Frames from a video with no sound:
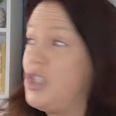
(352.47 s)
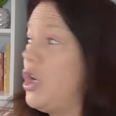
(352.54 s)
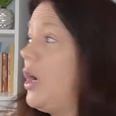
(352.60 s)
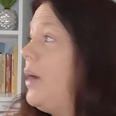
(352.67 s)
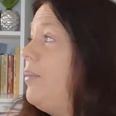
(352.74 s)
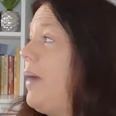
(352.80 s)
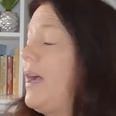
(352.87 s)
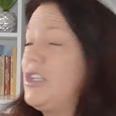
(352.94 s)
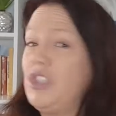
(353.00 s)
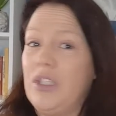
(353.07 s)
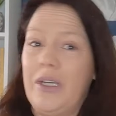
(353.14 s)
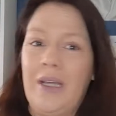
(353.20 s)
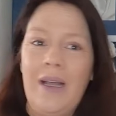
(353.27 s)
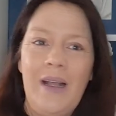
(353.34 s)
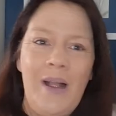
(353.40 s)
So I'm
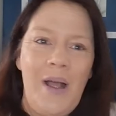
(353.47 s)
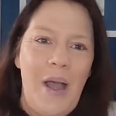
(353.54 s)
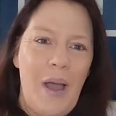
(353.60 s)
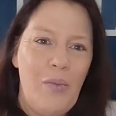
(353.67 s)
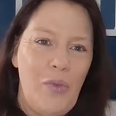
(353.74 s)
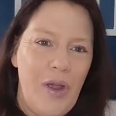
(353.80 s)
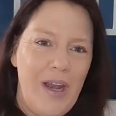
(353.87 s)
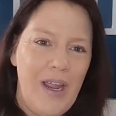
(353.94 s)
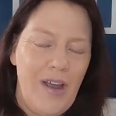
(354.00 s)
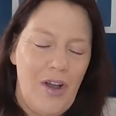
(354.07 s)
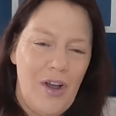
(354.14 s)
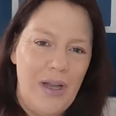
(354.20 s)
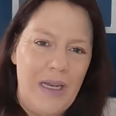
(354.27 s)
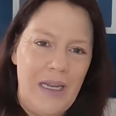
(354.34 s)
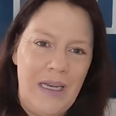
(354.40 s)
actually, I'm waiting
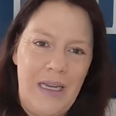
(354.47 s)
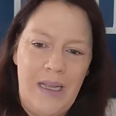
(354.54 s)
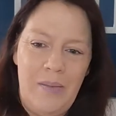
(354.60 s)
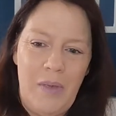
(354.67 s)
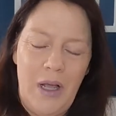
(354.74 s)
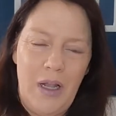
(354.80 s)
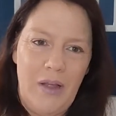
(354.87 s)
on an email.